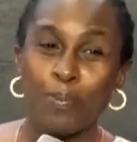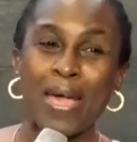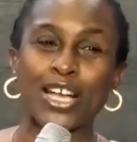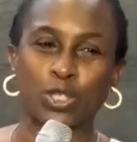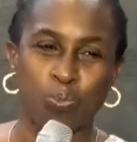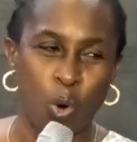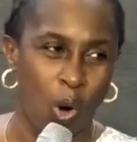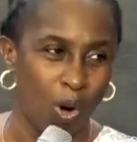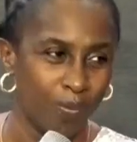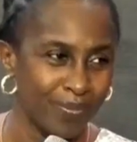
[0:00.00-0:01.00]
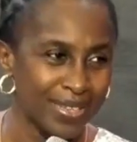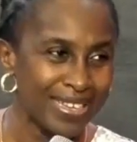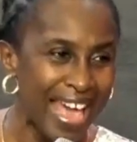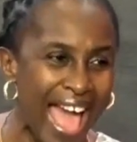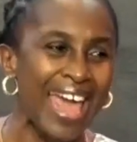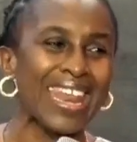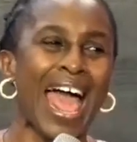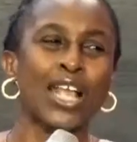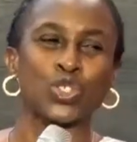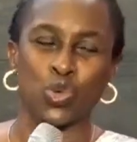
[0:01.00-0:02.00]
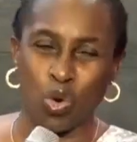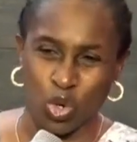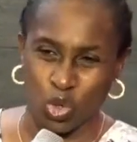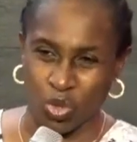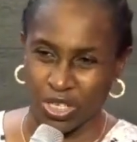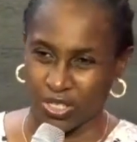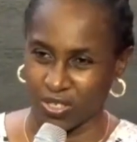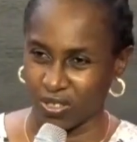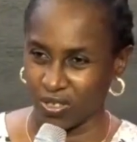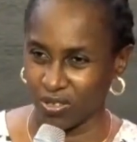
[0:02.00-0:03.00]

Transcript: makes poor and adds sorrow to it.